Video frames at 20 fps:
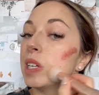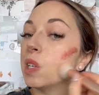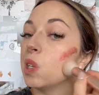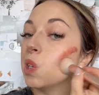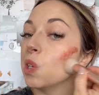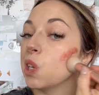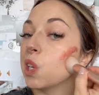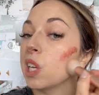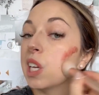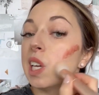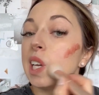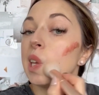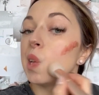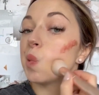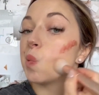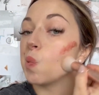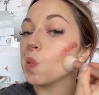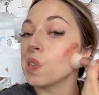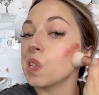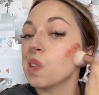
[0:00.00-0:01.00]
you're going to get a
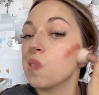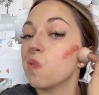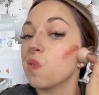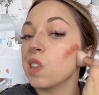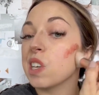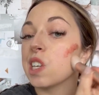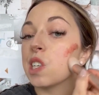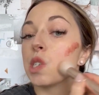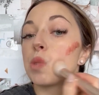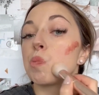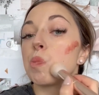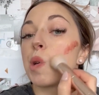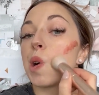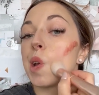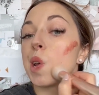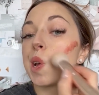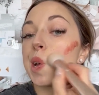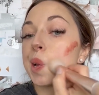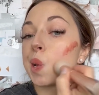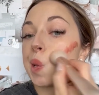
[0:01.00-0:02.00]
really finished
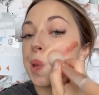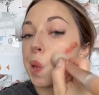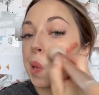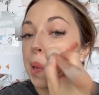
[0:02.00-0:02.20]
product.